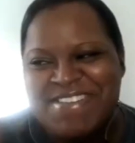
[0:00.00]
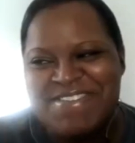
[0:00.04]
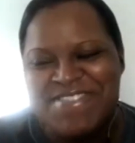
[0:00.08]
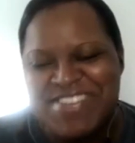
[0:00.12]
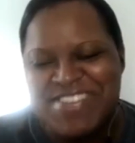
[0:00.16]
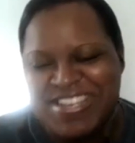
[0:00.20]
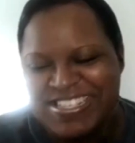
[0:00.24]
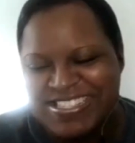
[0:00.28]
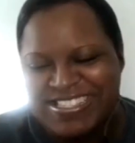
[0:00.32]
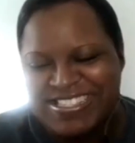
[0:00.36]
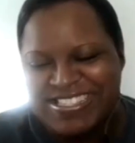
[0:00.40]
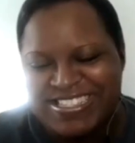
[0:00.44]

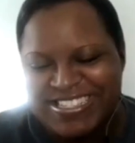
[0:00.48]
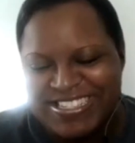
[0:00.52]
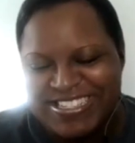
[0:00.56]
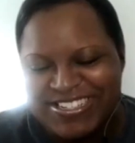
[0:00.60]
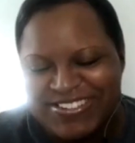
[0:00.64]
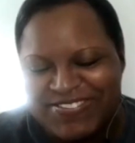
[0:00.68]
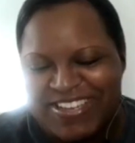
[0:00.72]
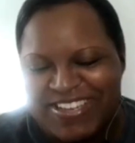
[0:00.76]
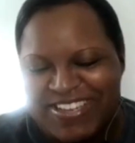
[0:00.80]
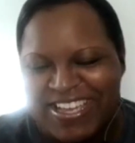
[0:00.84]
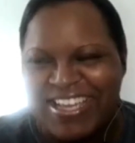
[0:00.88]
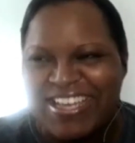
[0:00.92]
Big
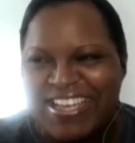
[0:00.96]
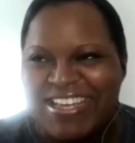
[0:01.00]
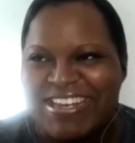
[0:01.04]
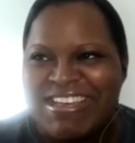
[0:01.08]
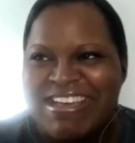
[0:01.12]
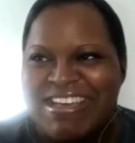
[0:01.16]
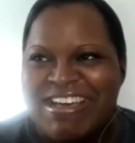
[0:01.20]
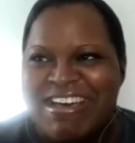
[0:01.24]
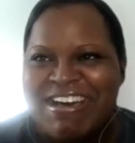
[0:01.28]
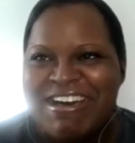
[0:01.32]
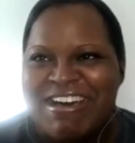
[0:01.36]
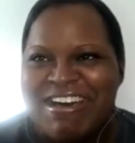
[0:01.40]
Selena
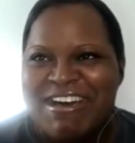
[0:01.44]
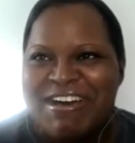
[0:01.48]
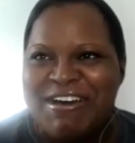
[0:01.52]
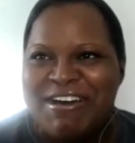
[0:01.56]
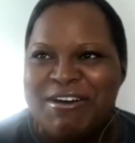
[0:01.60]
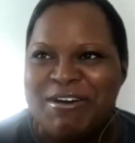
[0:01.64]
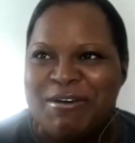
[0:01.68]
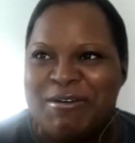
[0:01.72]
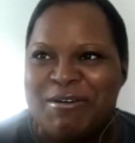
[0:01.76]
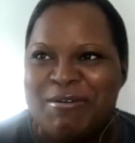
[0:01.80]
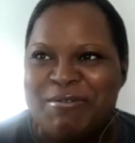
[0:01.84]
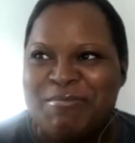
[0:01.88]
fan.
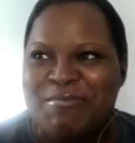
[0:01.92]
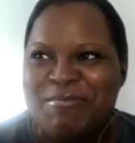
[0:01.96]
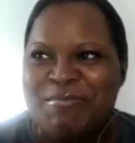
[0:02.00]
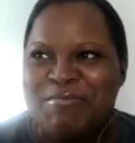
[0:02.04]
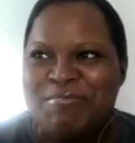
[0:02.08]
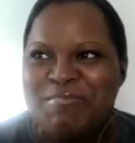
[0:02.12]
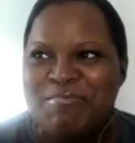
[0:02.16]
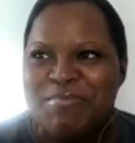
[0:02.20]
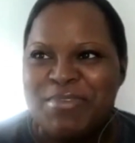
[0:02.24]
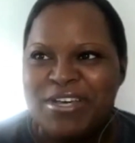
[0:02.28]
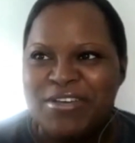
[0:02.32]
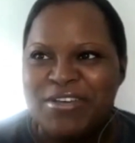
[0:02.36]

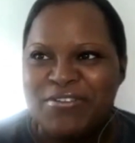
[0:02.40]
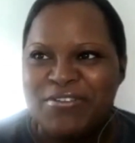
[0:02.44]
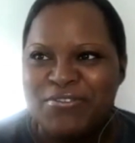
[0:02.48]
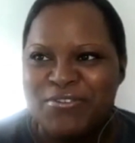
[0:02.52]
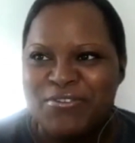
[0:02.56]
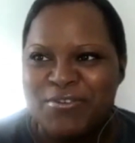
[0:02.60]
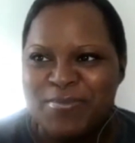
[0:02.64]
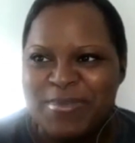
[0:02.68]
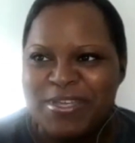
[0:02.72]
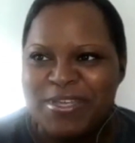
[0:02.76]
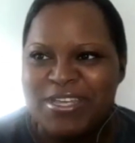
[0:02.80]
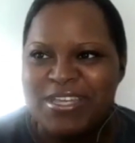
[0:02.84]
But
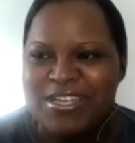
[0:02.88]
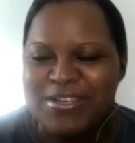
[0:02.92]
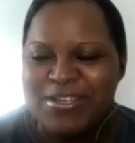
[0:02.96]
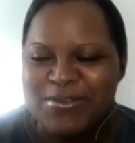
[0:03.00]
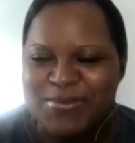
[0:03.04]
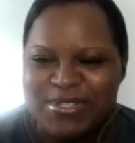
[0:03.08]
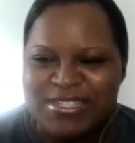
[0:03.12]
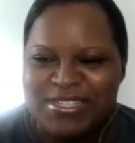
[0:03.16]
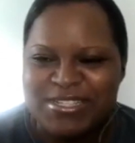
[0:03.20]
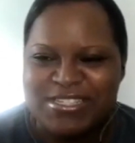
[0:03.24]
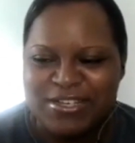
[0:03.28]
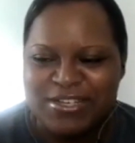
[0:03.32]
for me,
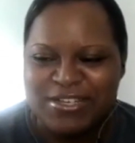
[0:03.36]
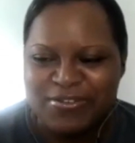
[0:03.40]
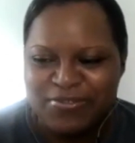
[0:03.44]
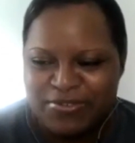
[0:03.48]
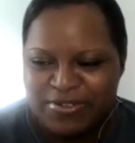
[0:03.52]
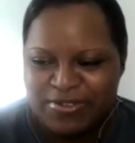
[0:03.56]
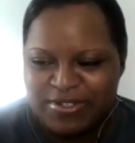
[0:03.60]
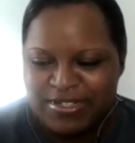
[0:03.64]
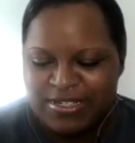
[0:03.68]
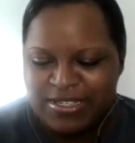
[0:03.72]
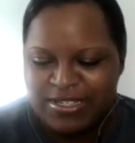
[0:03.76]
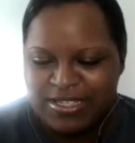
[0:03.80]
it was
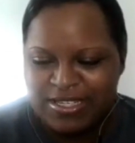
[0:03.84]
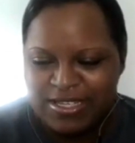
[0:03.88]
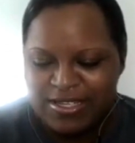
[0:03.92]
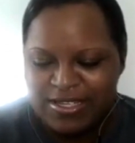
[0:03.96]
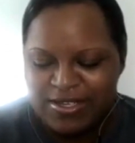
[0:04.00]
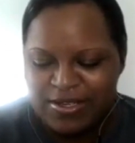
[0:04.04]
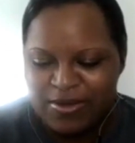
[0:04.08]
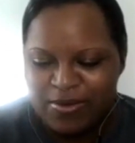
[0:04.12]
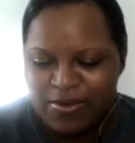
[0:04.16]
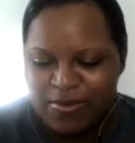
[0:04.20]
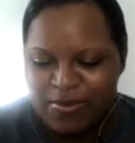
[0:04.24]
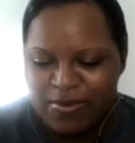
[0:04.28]

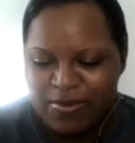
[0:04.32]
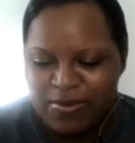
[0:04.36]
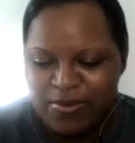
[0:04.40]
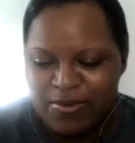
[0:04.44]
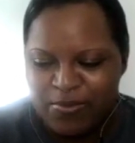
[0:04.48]
definitely